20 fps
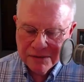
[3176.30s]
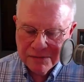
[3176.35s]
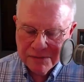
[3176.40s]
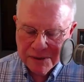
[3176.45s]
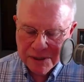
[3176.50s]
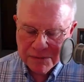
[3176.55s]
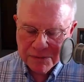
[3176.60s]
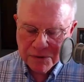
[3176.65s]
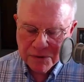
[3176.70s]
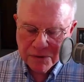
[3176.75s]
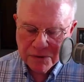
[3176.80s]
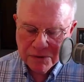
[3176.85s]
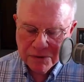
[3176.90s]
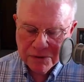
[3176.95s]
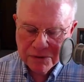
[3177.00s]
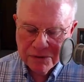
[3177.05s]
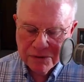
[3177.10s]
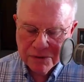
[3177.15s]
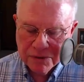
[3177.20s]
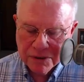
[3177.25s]

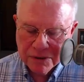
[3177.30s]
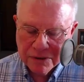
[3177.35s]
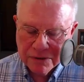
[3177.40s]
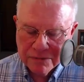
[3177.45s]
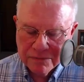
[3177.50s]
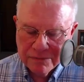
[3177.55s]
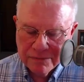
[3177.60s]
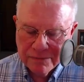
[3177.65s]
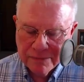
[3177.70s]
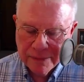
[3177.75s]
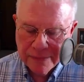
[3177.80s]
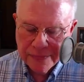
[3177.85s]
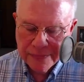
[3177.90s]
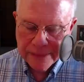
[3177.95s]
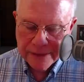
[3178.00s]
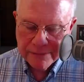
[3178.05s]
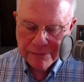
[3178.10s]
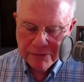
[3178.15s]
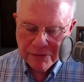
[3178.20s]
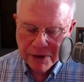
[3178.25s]
people who are
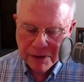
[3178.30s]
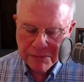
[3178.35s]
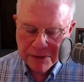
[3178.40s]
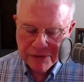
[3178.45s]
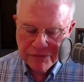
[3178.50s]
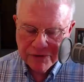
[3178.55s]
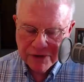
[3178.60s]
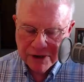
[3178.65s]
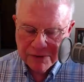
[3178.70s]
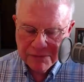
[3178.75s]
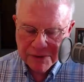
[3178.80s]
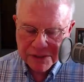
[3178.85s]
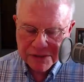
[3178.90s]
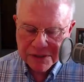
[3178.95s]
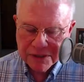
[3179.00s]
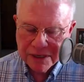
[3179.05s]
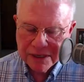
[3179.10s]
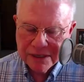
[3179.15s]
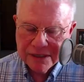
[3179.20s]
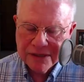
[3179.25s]
probably very
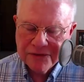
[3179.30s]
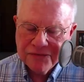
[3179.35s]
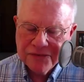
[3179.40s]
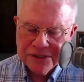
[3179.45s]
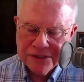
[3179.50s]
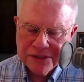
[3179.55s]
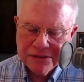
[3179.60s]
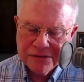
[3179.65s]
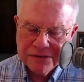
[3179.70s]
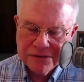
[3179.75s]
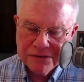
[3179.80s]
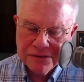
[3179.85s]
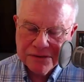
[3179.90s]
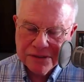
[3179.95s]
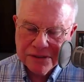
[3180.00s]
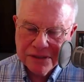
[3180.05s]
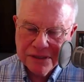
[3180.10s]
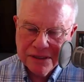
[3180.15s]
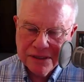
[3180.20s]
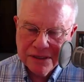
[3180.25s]
much like the
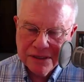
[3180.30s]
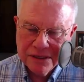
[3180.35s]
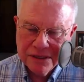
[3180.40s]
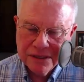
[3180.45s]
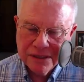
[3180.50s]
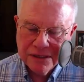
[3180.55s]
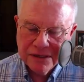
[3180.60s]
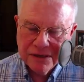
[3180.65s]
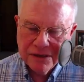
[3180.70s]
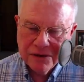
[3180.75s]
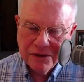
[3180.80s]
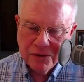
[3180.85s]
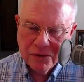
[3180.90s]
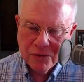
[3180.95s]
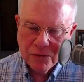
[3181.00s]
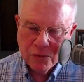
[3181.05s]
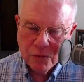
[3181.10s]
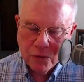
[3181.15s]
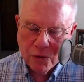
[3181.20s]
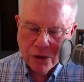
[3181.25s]
visitors,
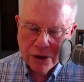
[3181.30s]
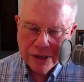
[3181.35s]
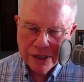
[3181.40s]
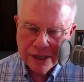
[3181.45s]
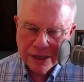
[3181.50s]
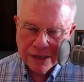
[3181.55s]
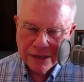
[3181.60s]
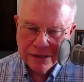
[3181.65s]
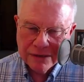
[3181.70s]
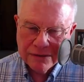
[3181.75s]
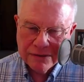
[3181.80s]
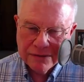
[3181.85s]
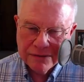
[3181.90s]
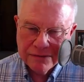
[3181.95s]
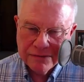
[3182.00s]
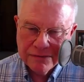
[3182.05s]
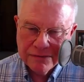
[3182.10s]
wanting